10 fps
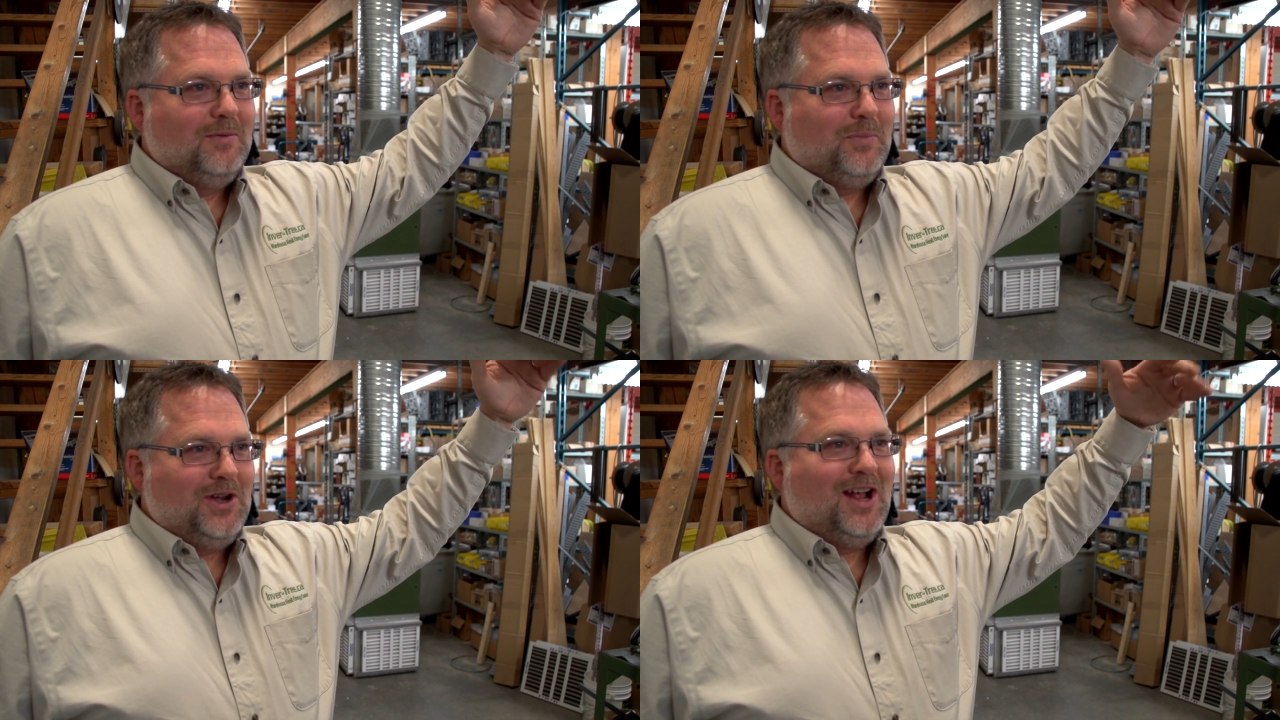
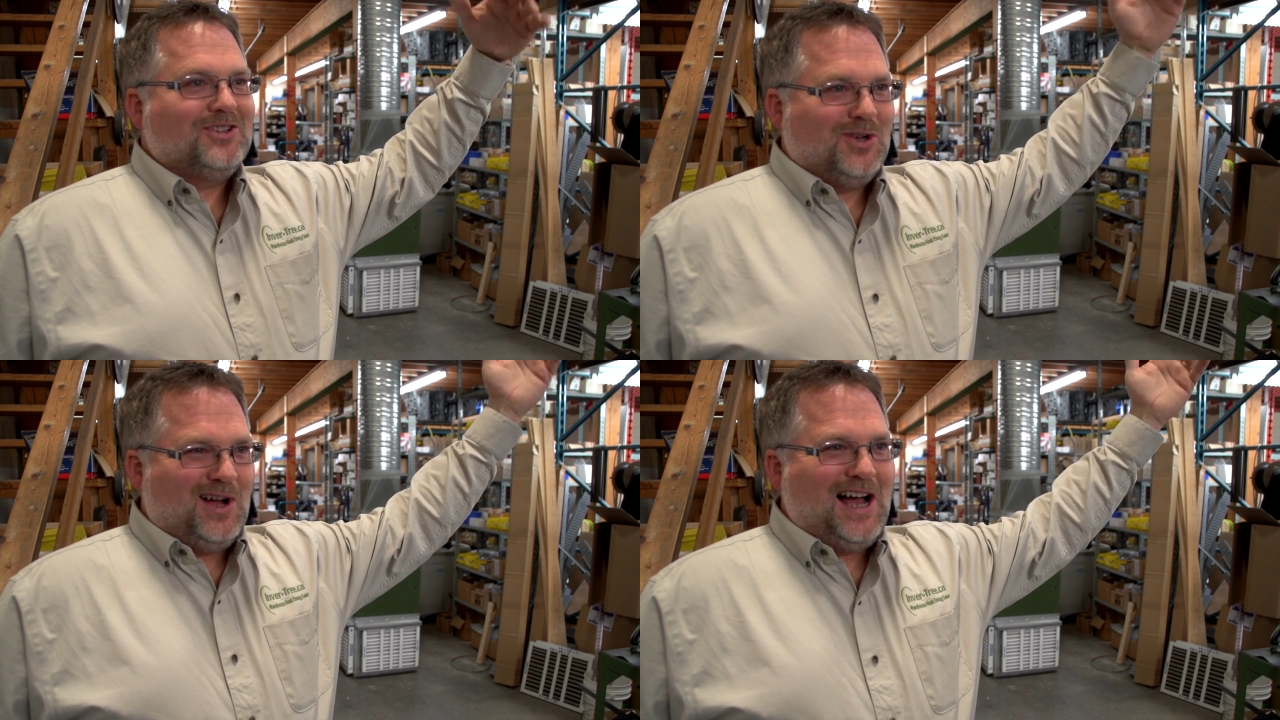but not
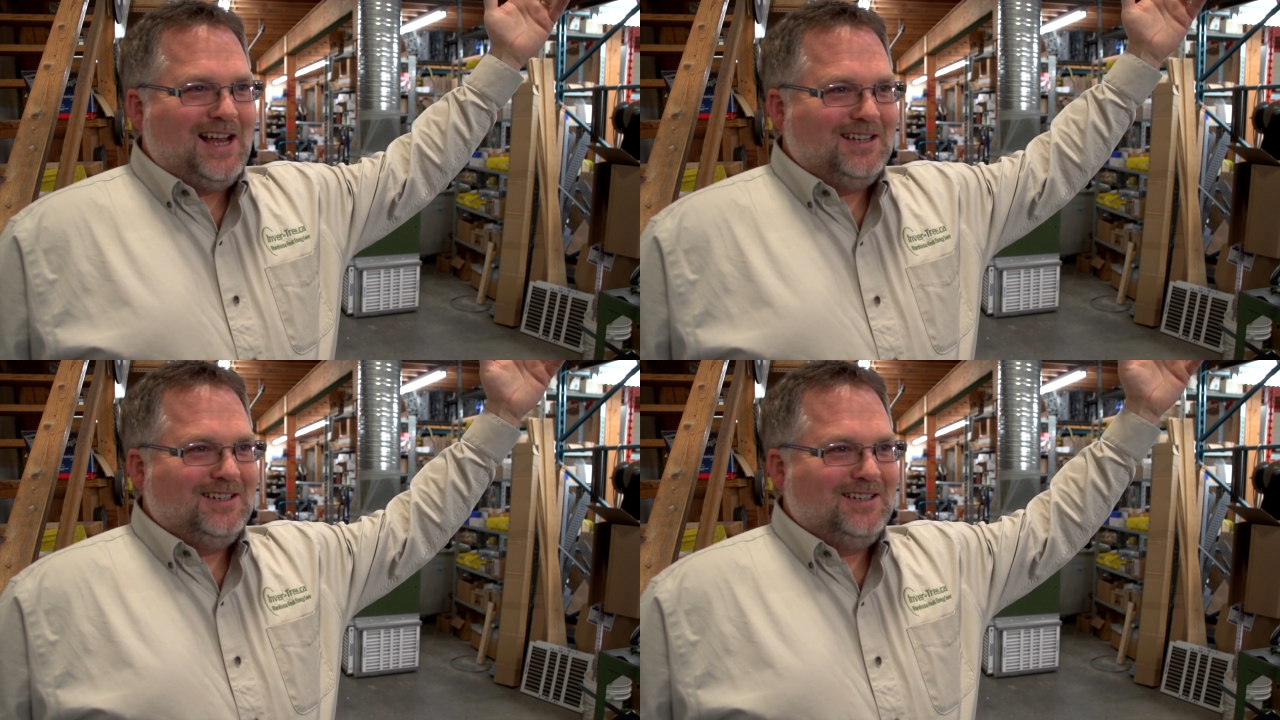so
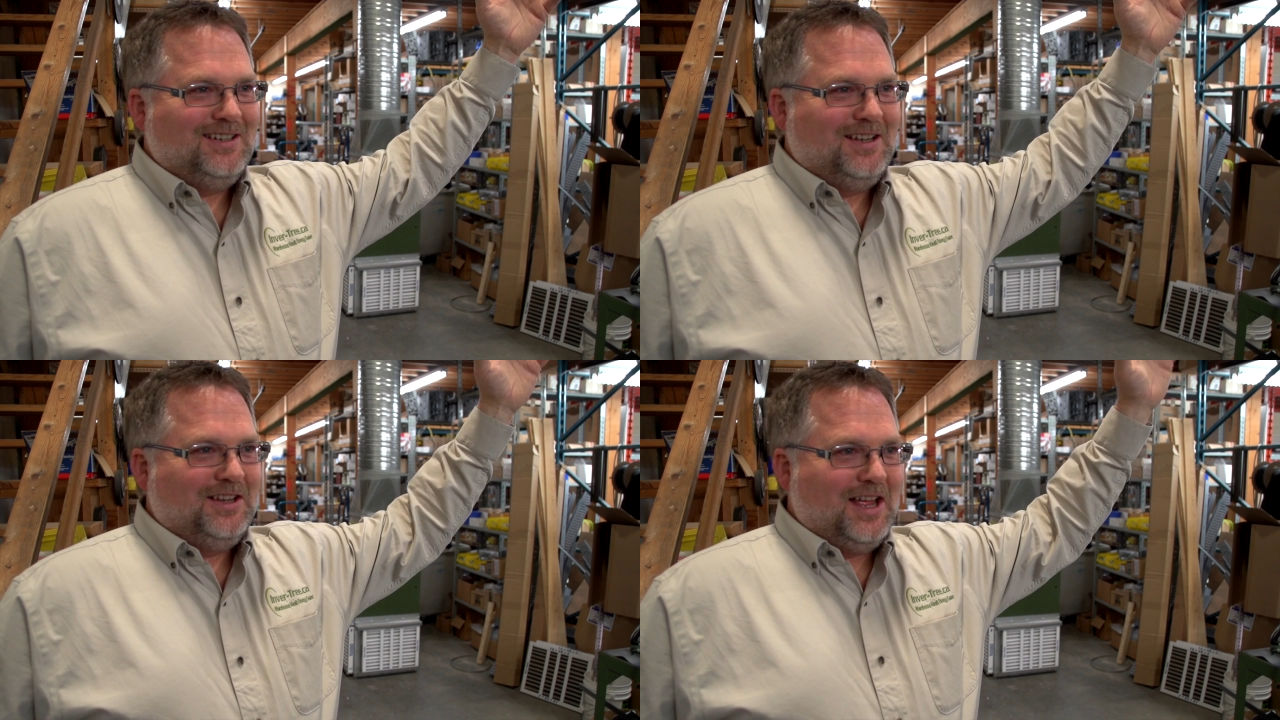hot,
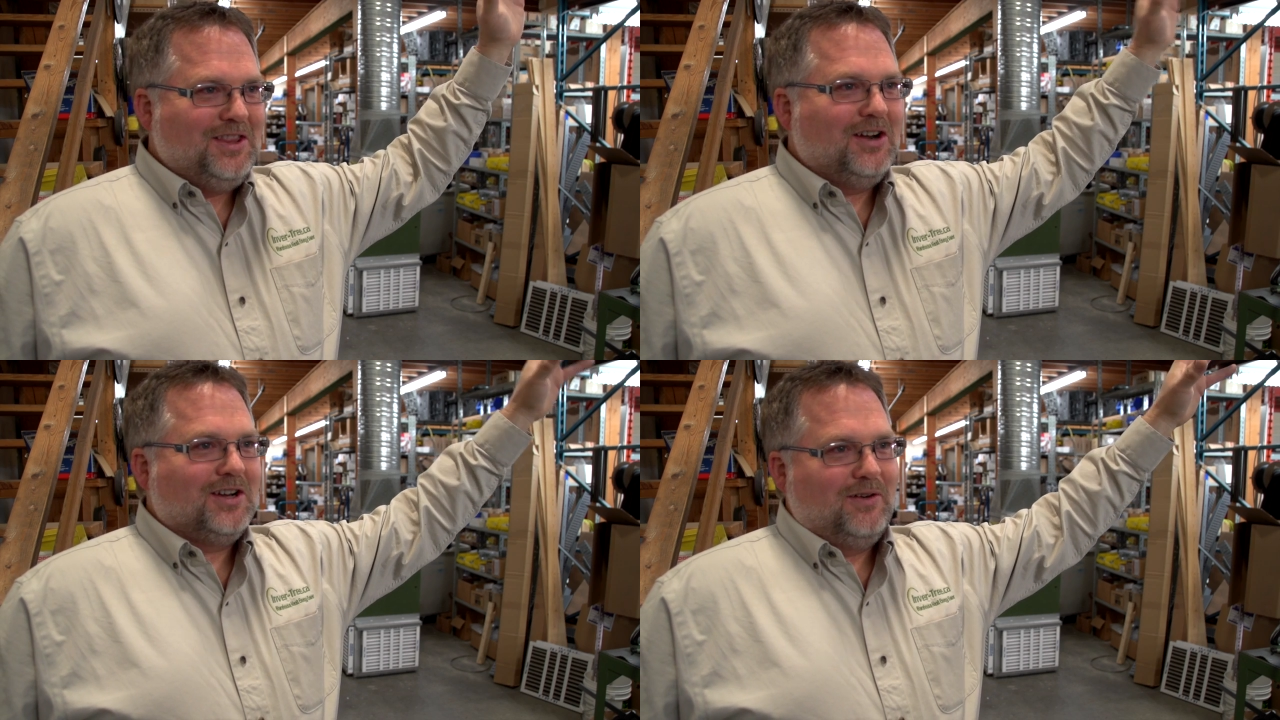
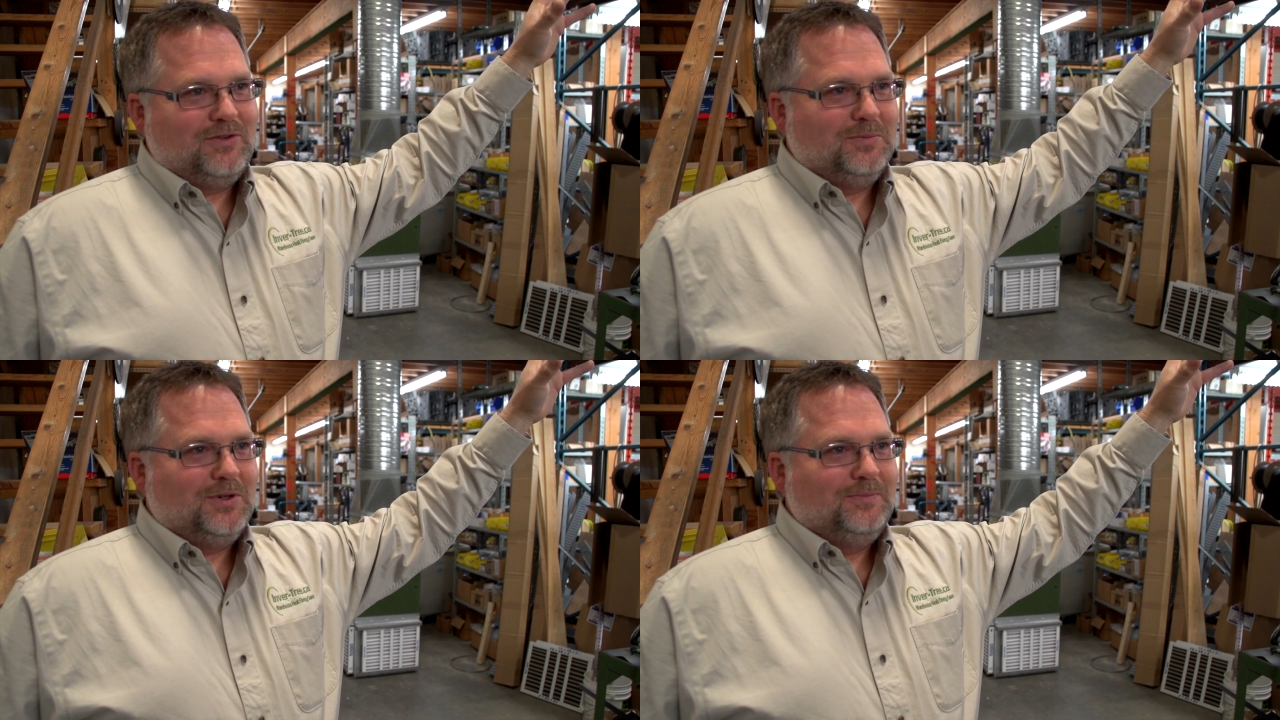and they're
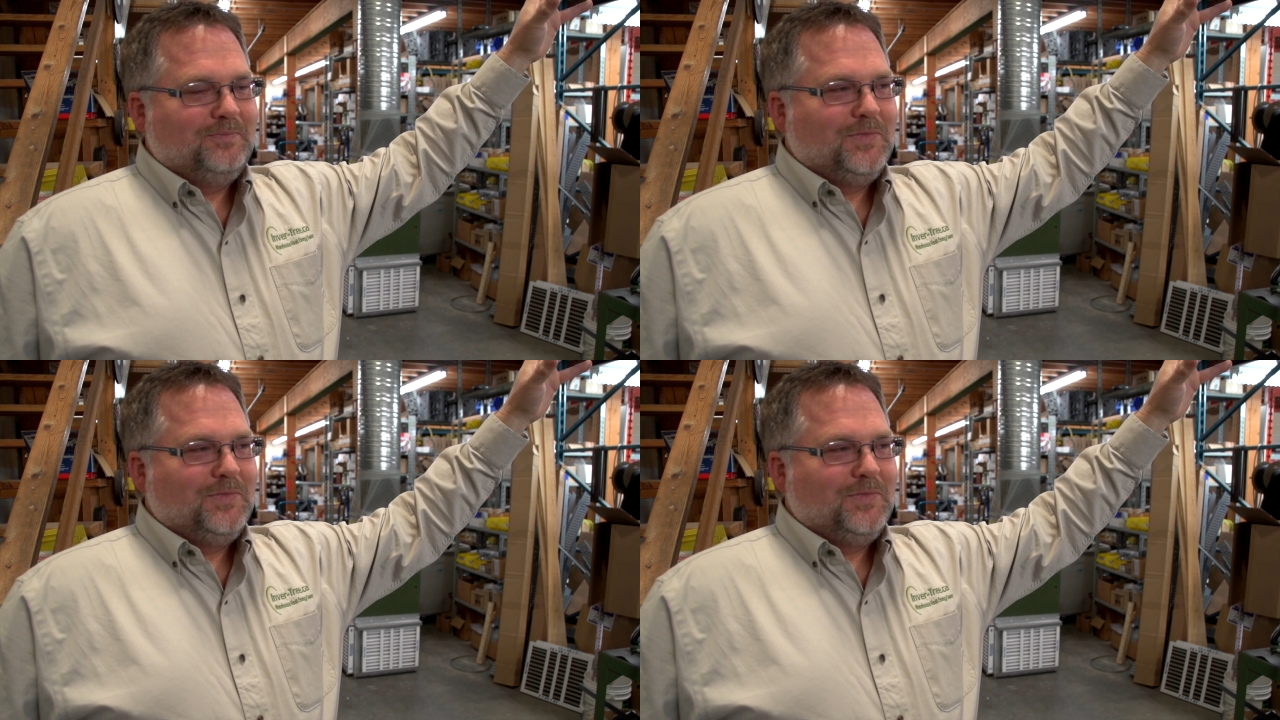comfortable.